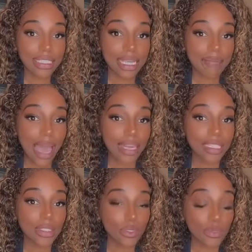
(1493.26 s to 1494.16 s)
somebody
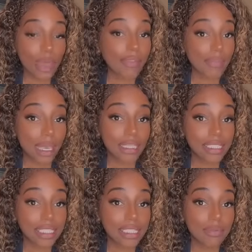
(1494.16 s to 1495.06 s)
is going to have to make a
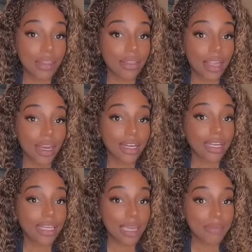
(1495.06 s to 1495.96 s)
decision whether they're going
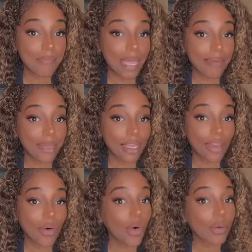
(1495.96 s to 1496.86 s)
to keep a
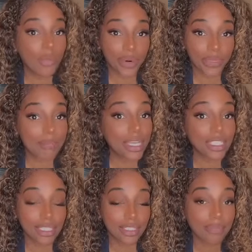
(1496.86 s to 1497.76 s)
baby or abort the
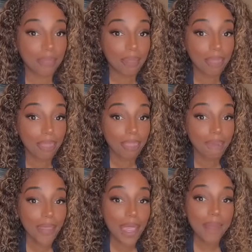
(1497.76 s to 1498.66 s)
mission.
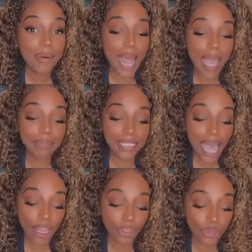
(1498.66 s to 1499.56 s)
But I'm
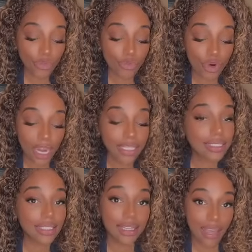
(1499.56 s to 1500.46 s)
telling you right
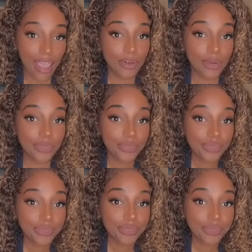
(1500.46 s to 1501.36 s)
now,